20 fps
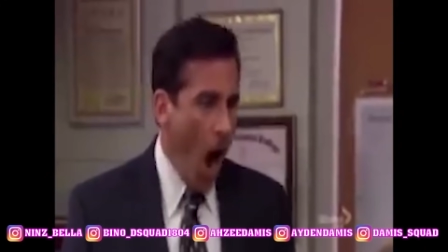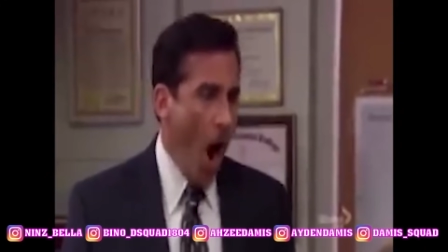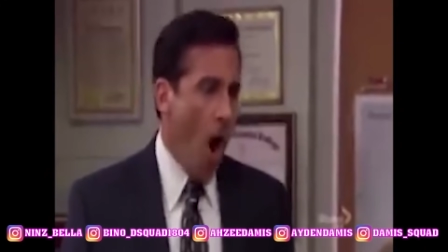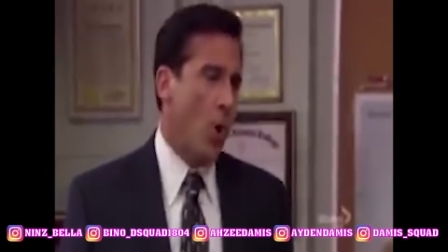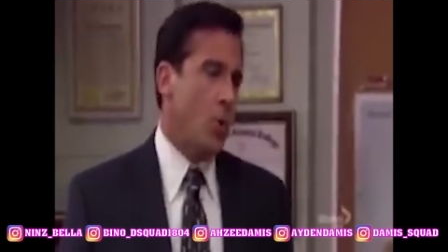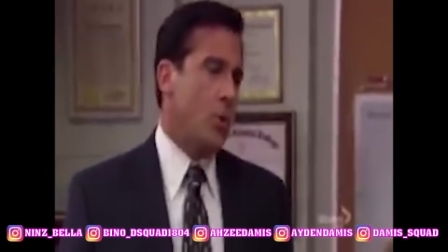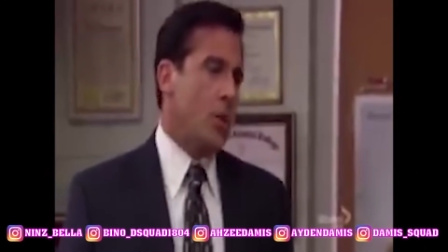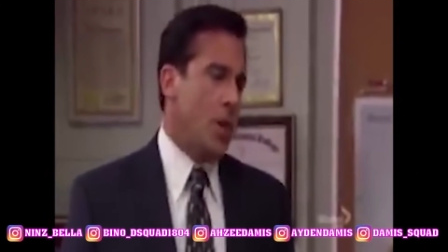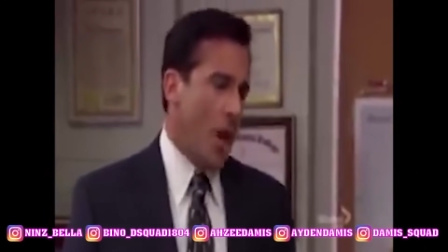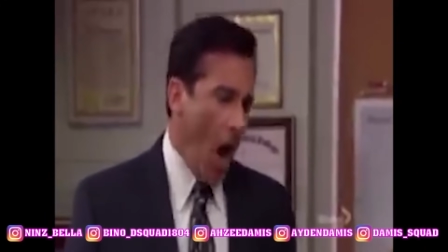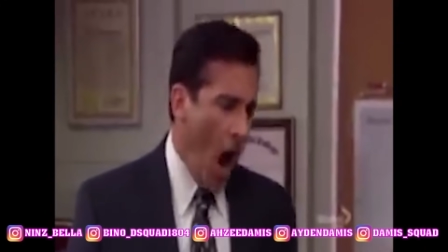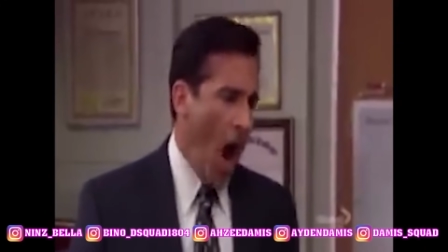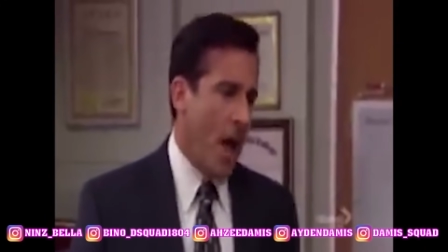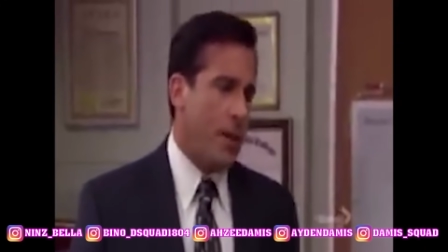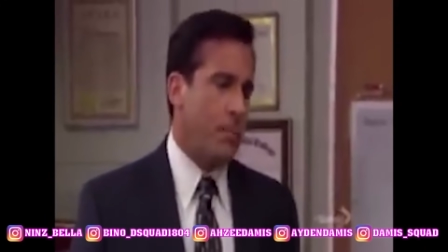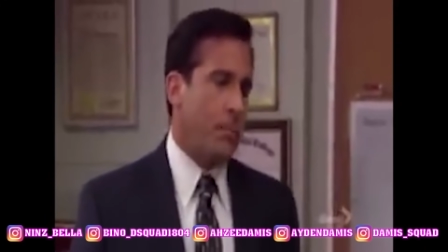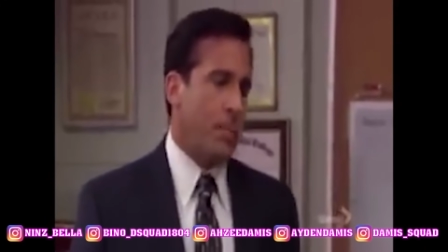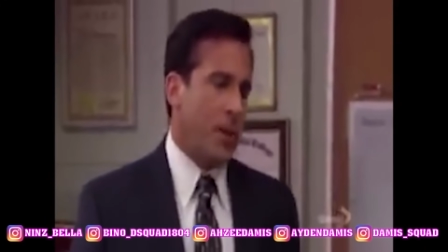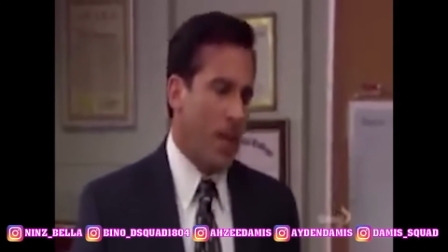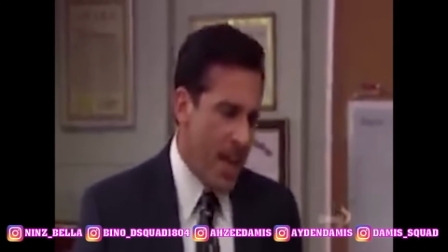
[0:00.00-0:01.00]
No,
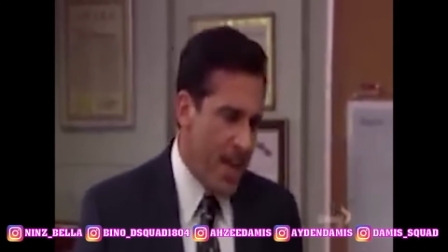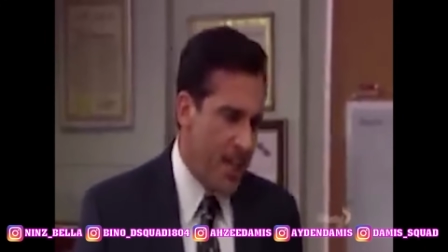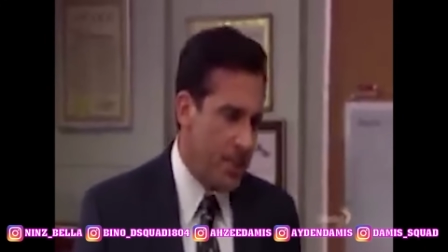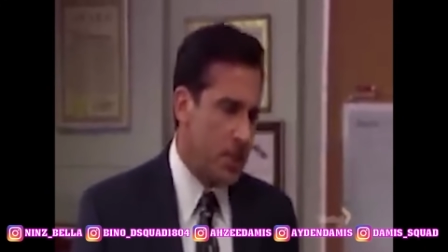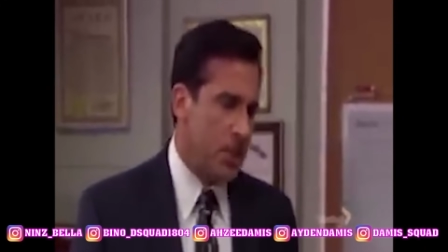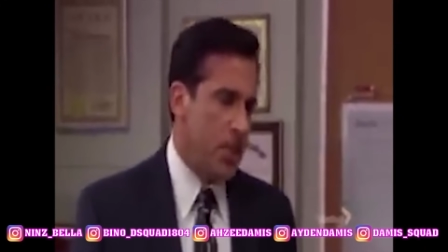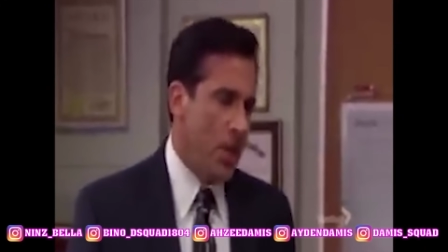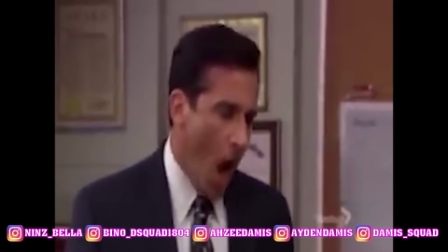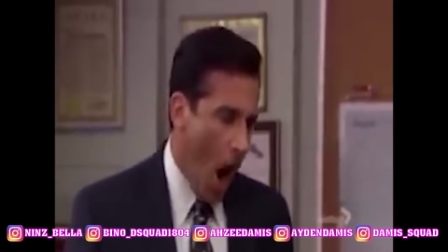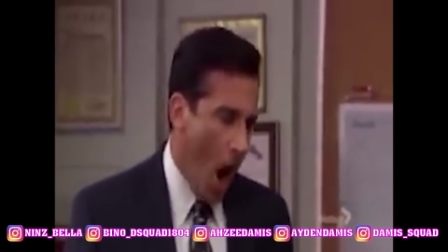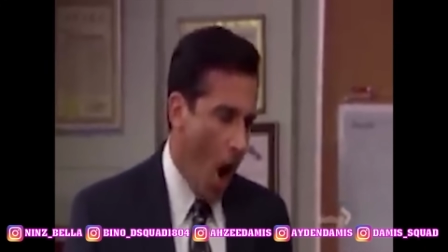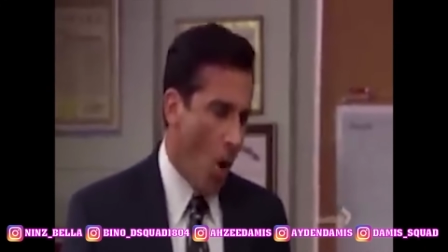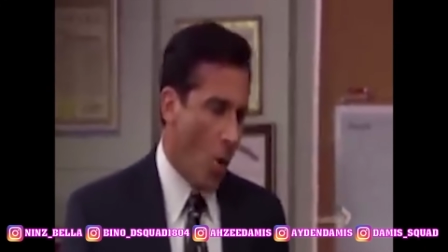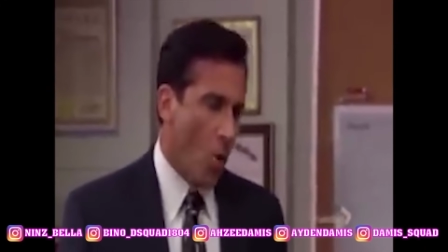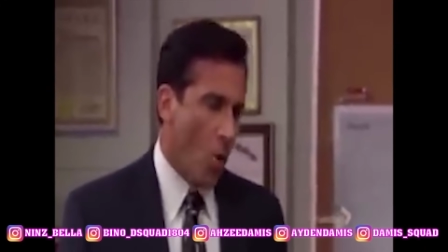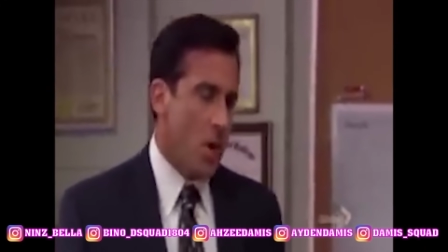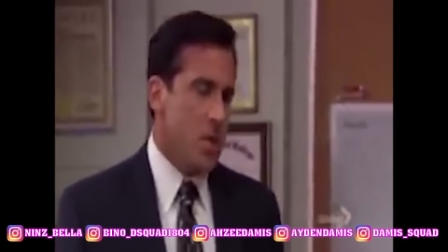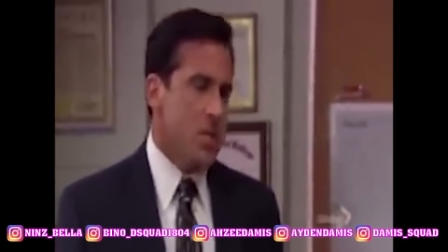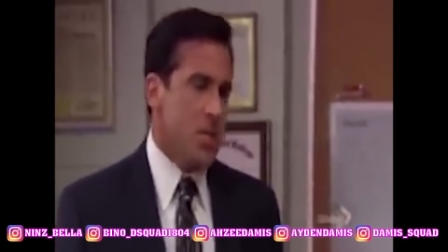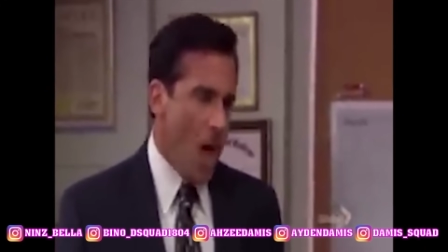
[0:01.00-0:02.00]
God, please,
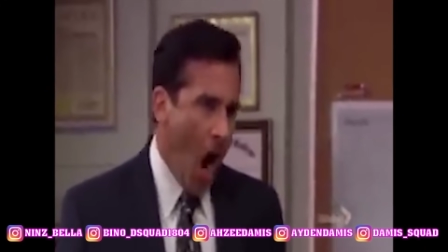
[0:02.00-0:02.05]
no,